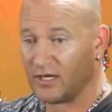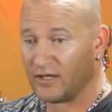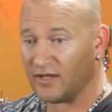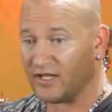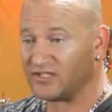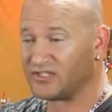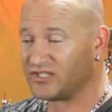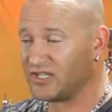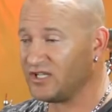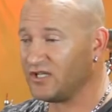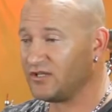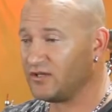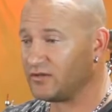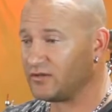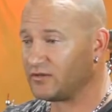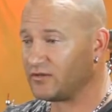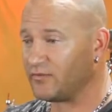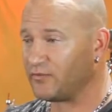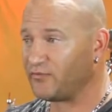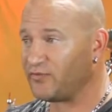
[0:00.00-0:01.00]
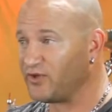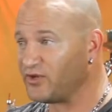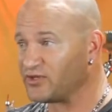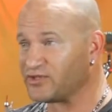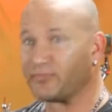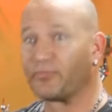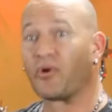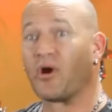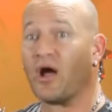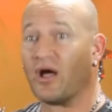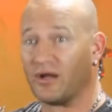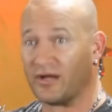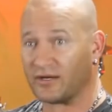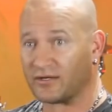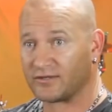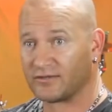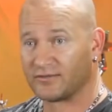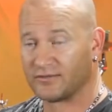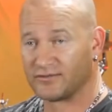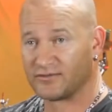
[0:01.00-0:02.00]
they see the finished
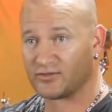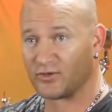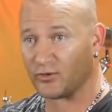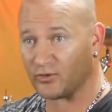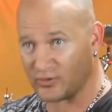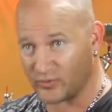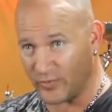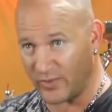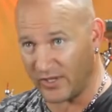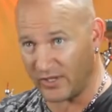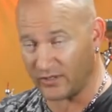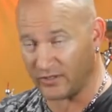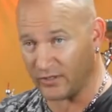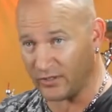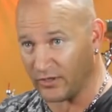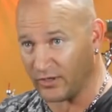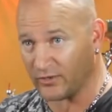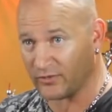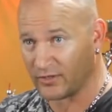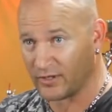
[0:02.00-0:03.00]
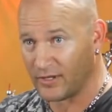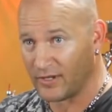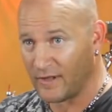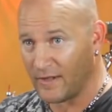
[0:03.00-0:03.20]
product, so to speak, you know.